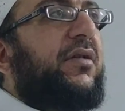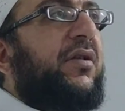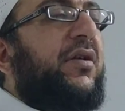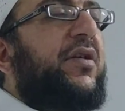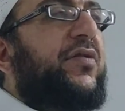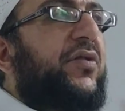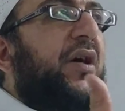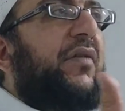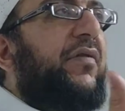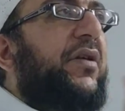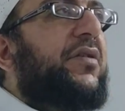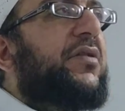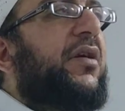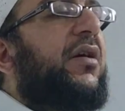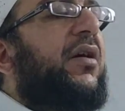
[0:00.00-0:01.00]
servant,
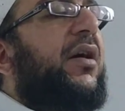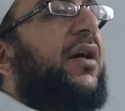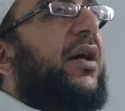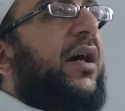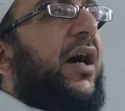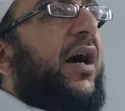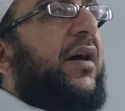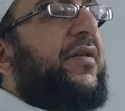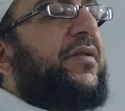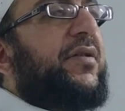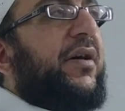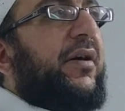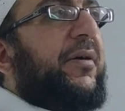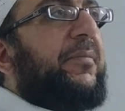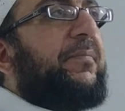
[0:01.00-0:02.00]

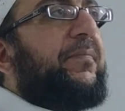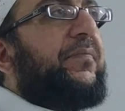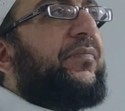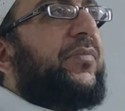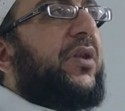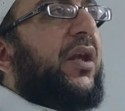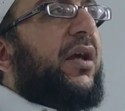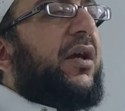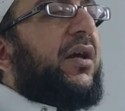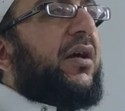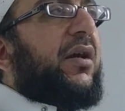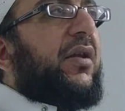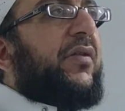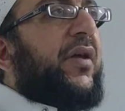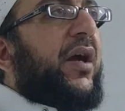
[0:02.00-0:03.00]
and
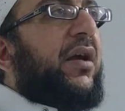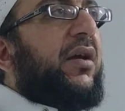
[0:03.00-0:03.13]
they